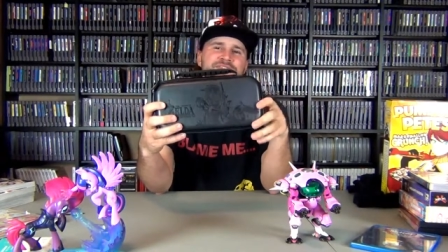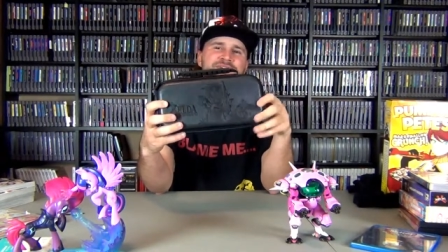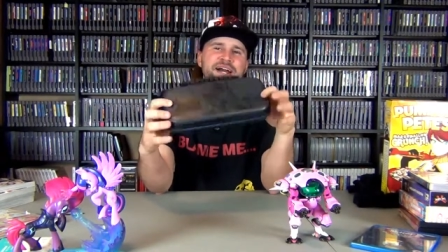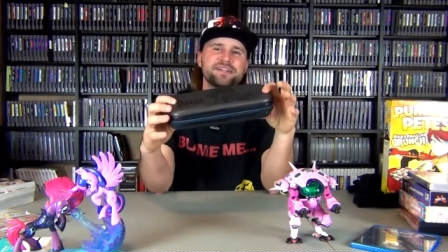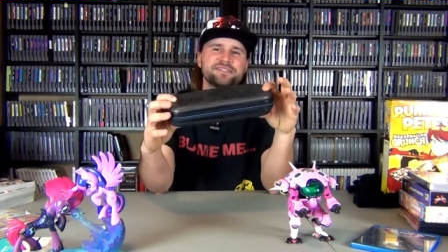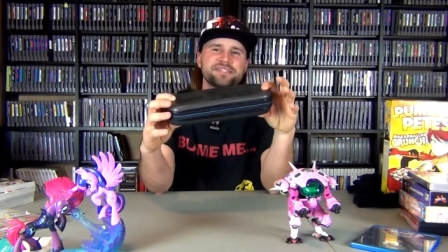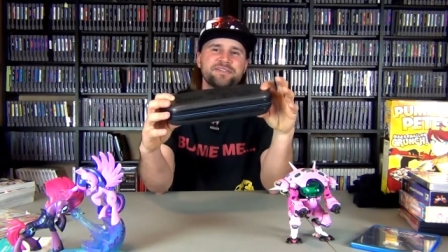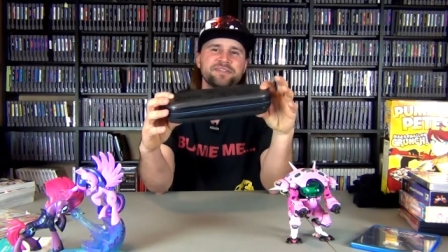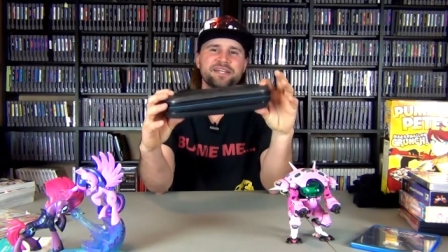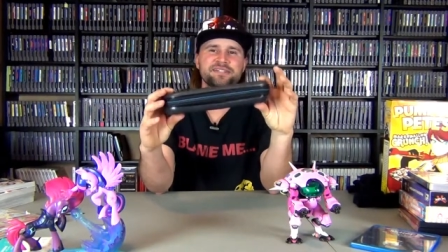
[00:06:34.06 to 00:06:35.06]
to find
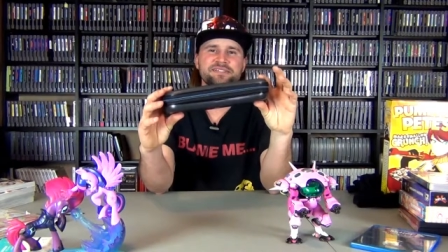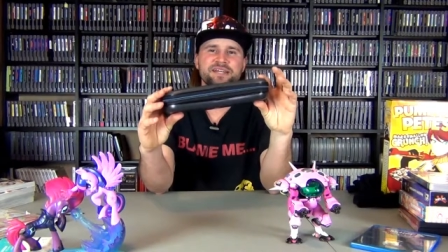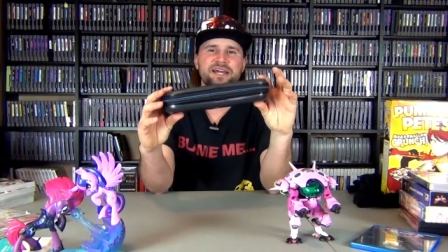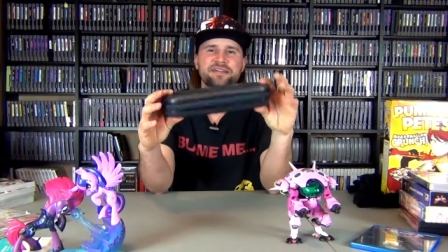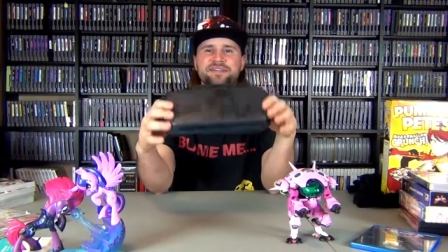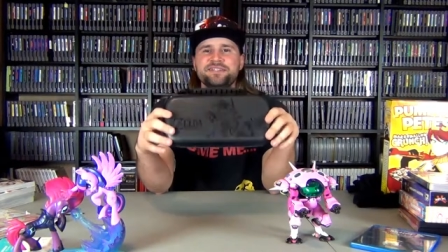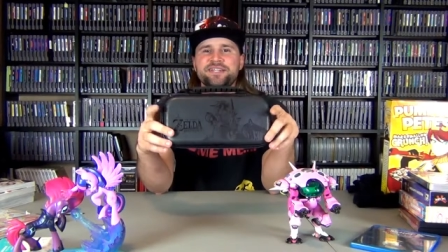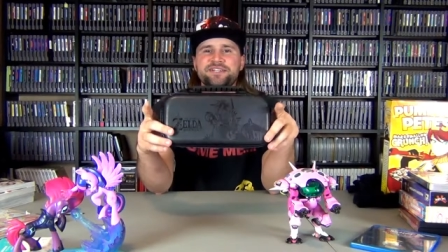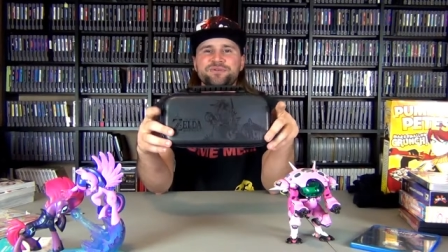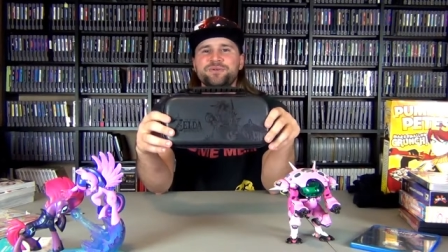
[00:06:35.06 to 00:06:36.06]
something that's not
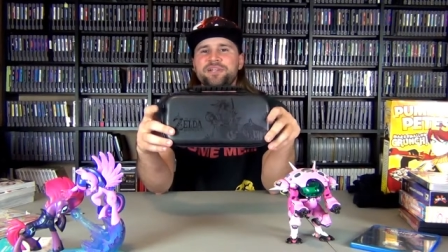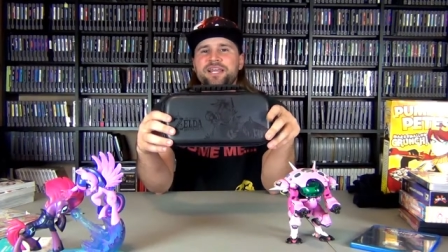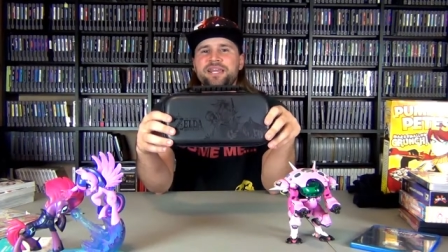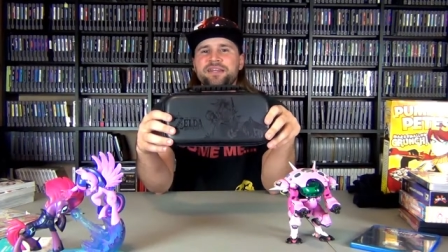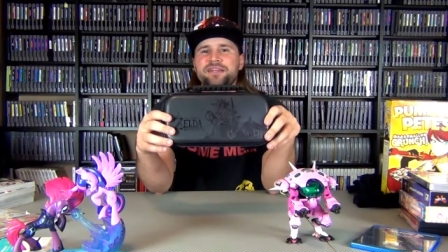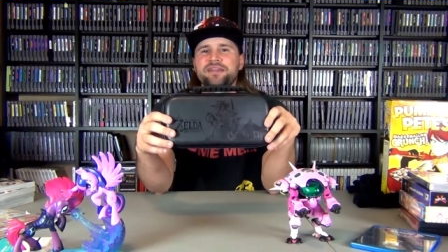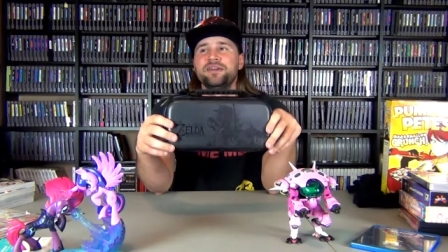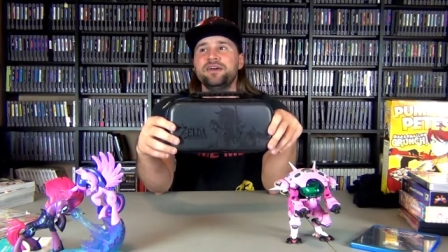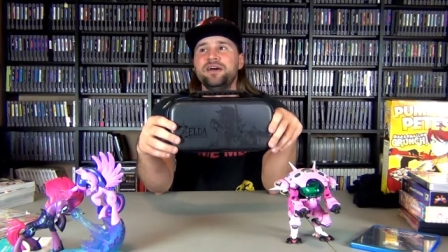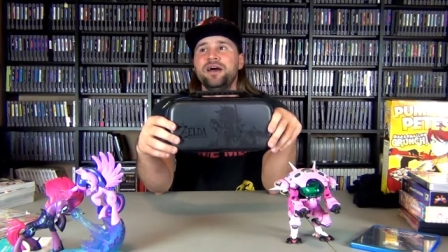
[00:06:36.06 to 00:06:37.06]
Nintendo related.
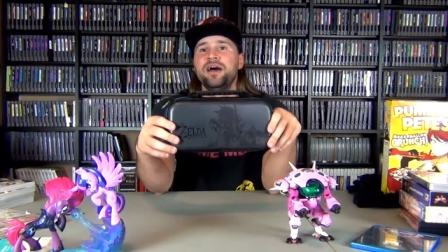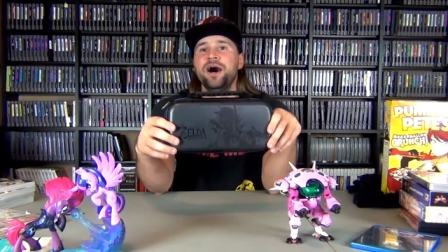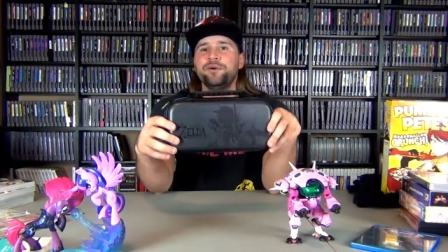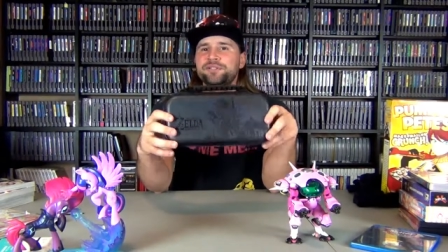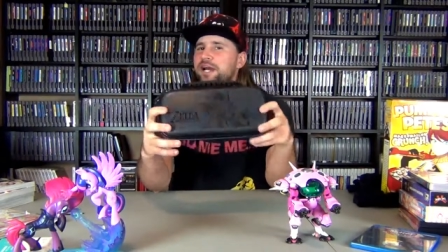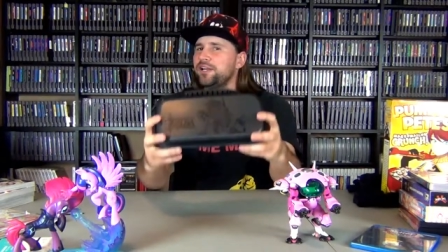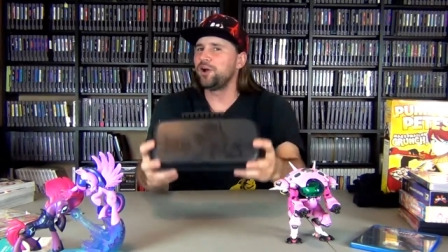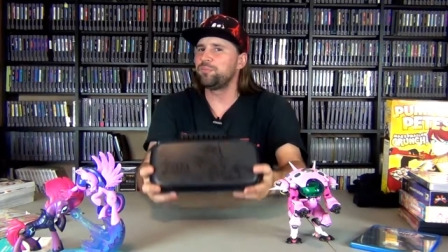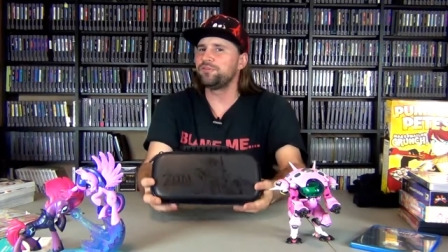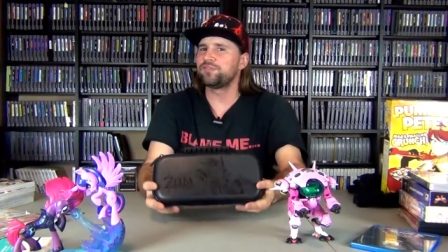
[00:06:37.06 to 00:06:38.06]
I was kind of
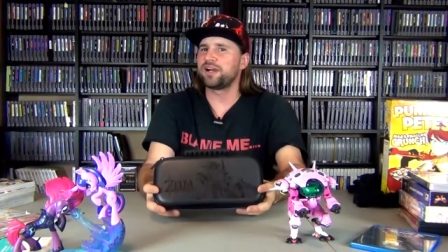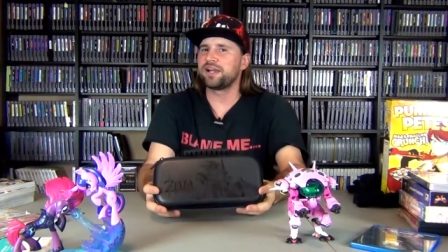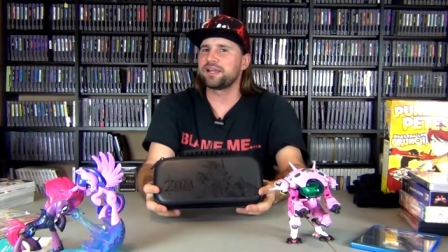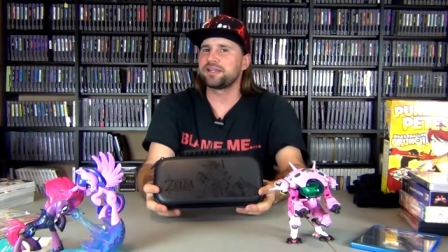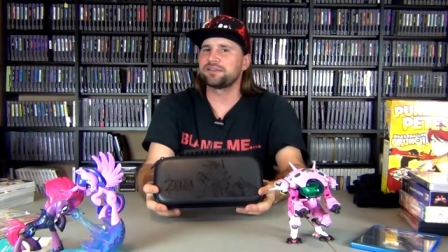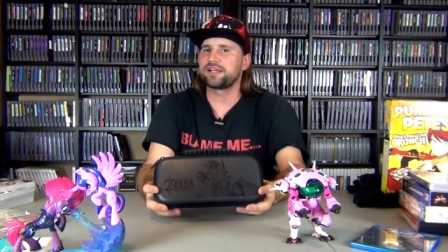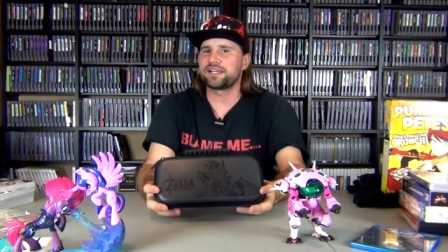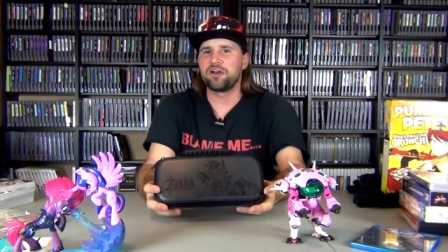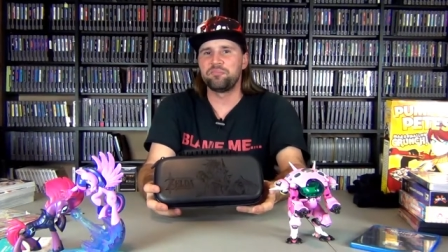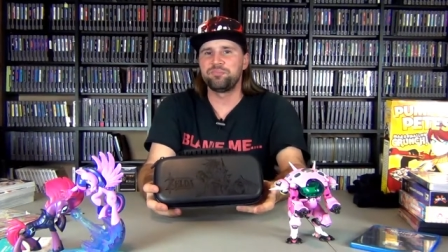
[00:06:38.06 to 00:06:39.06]
hoping to find like
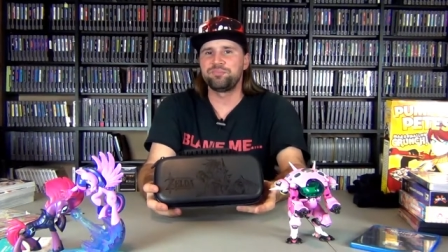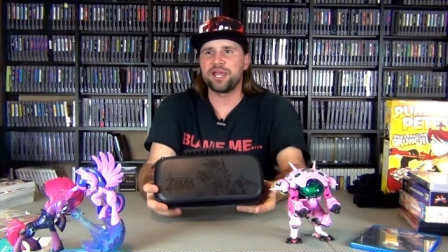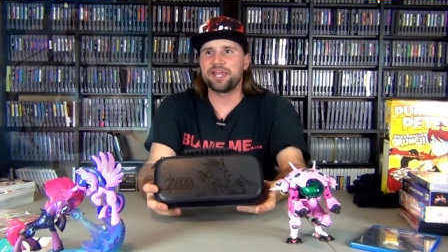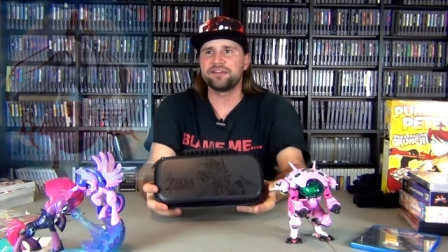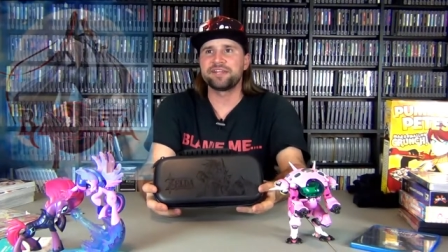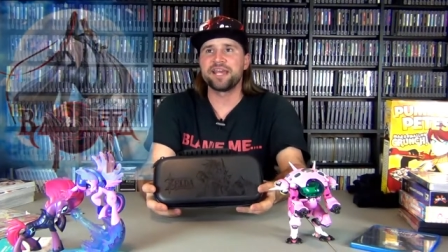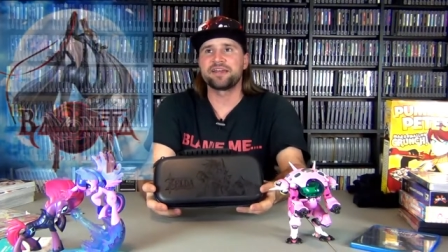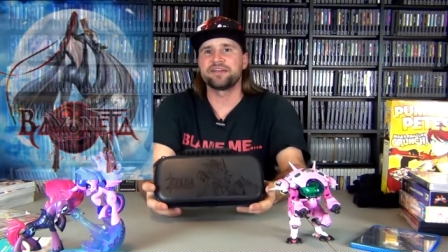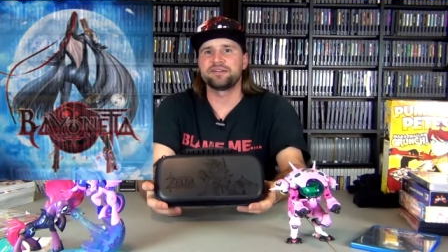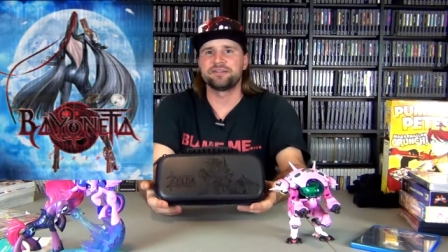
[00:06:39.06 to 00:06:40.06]
a
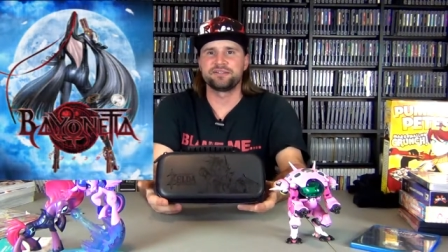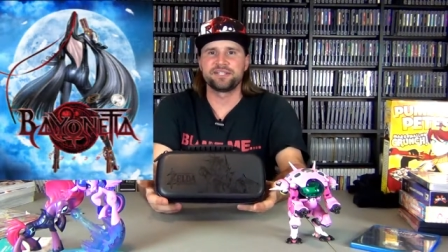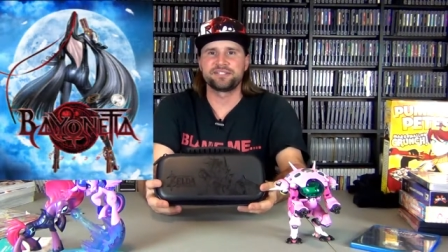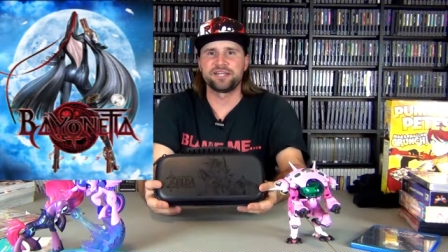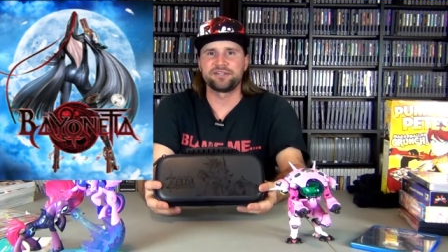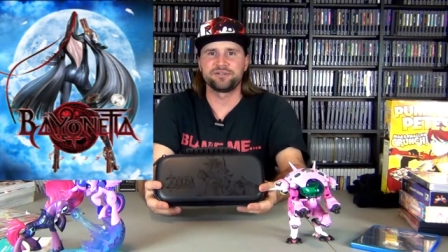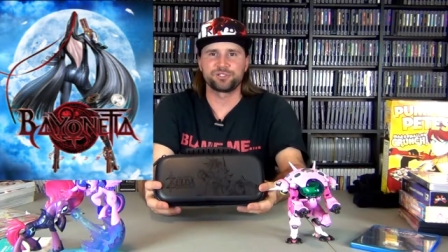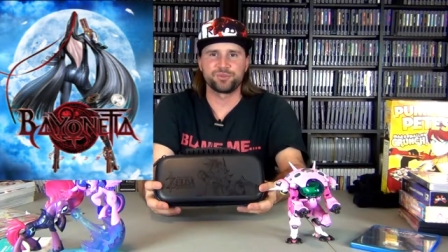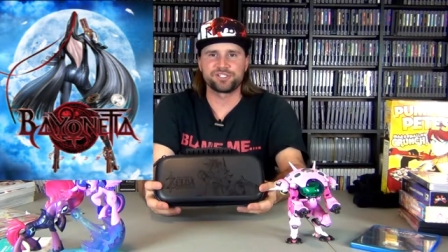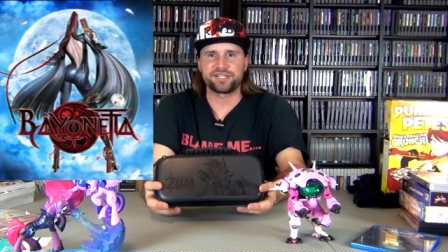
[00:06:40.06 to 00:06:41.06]
Bayonetta Nintendo
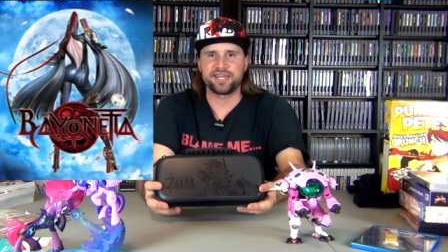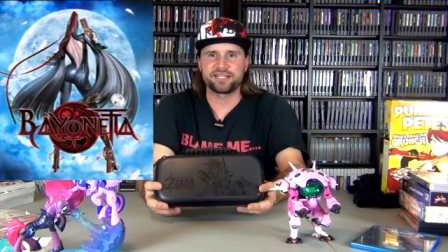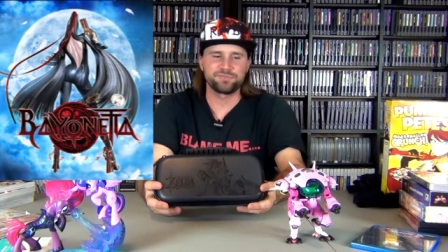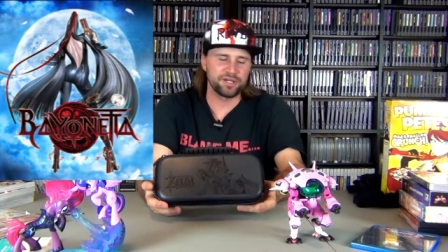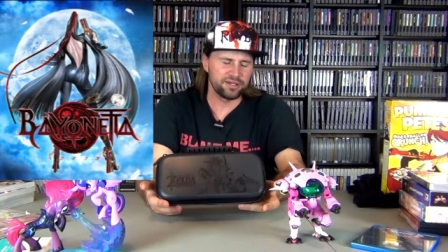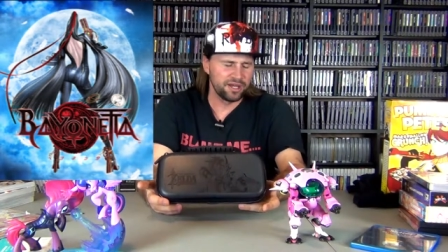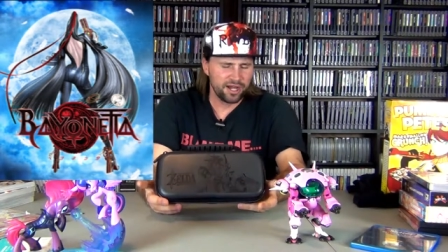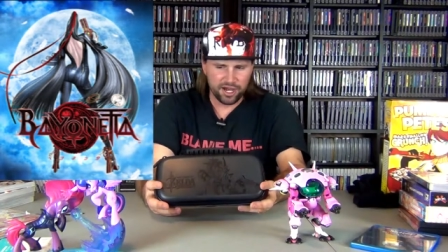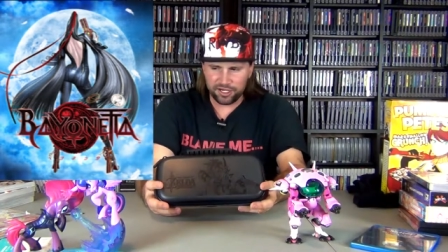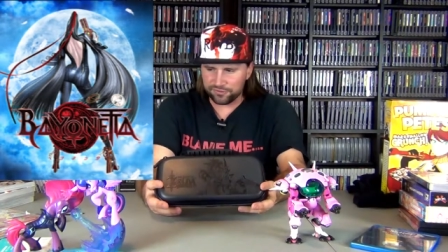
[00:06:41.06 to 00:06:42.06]
Switch case, but
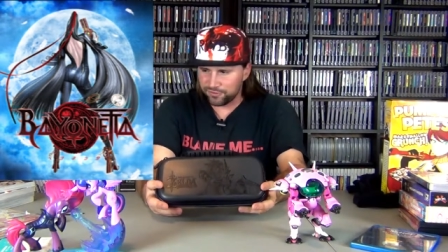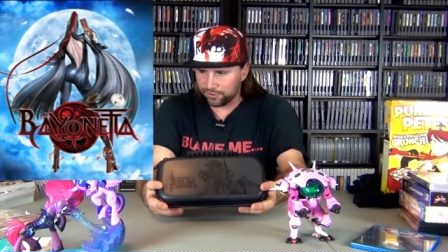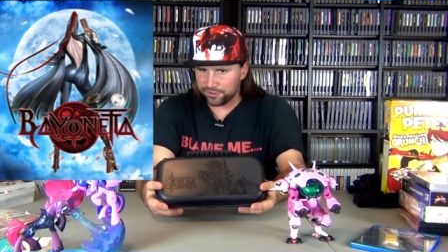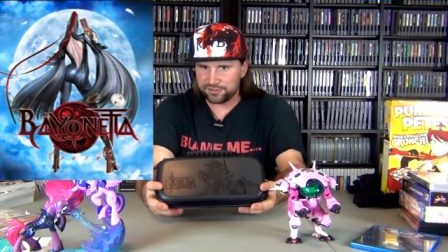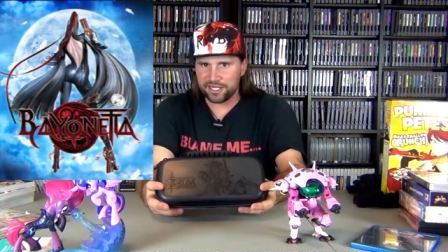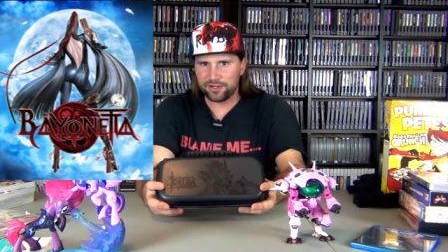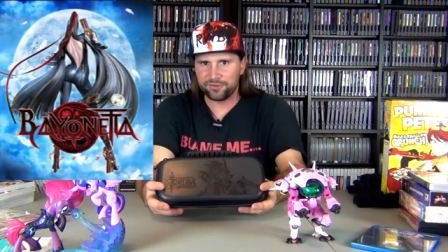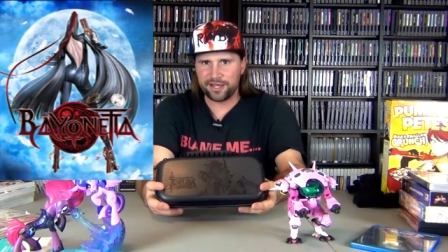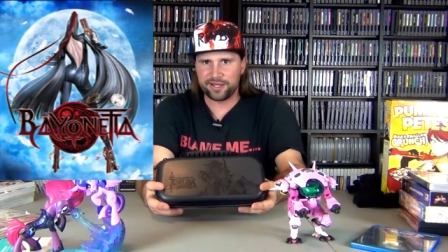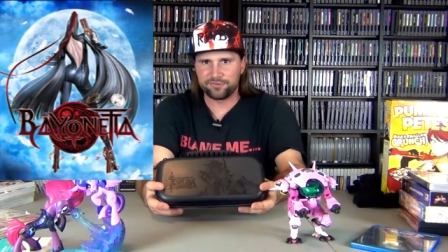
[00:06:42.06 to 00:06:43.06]
of course they
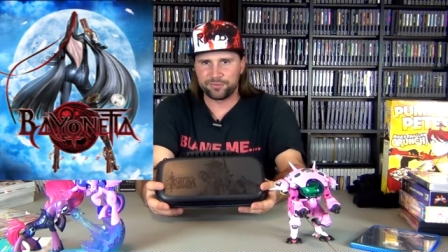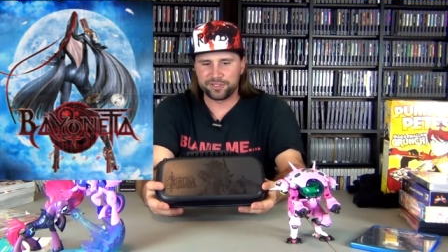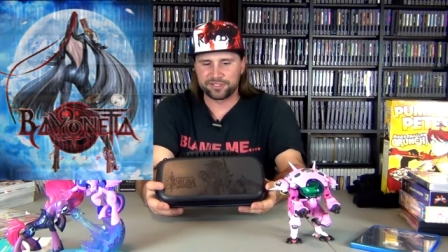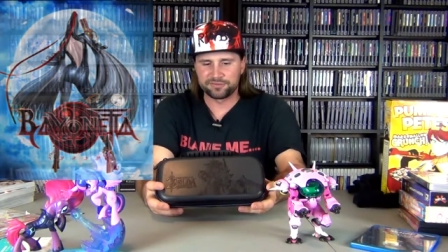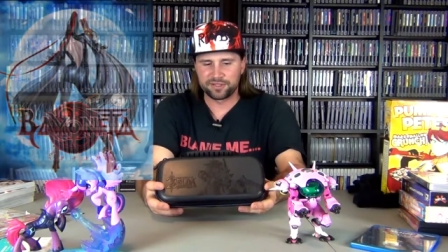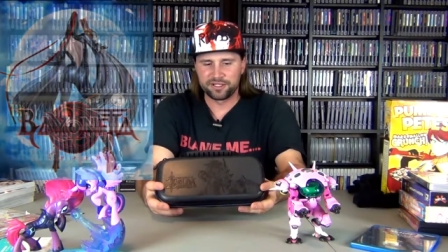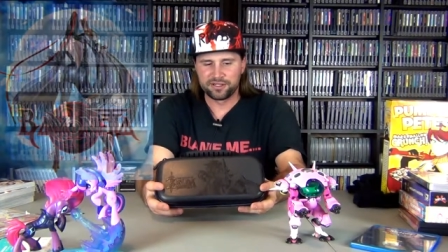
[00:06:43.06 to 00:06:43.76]
don't have one.